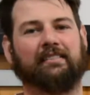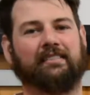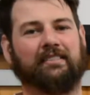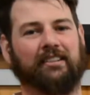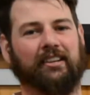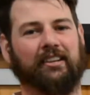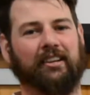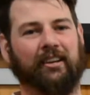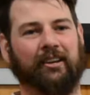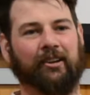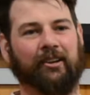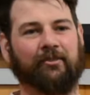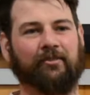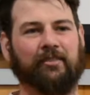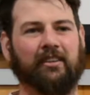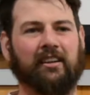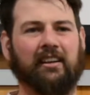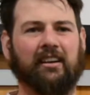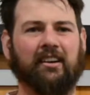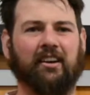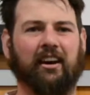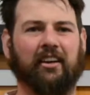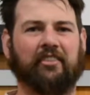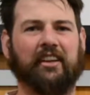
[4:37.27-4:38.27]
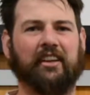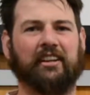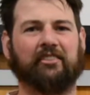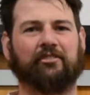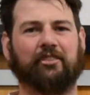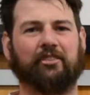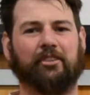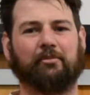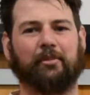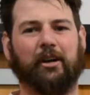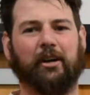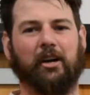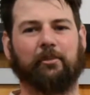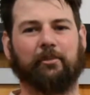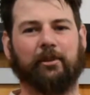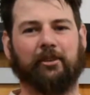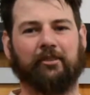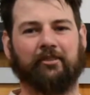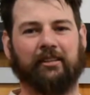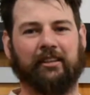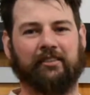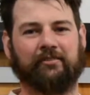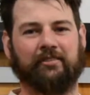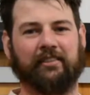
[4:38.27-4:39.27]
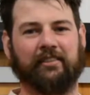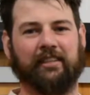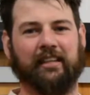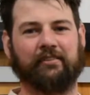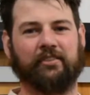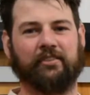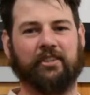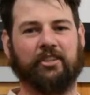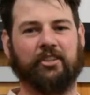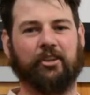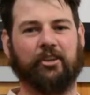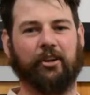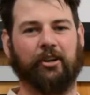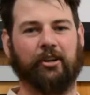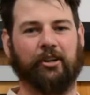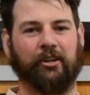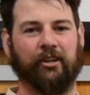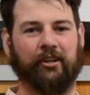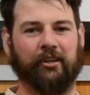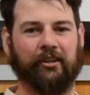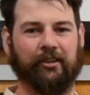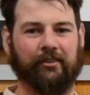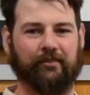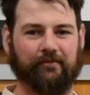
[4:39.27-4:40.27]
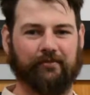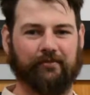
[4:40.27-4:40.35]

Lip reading: So I think for the moment they've just got to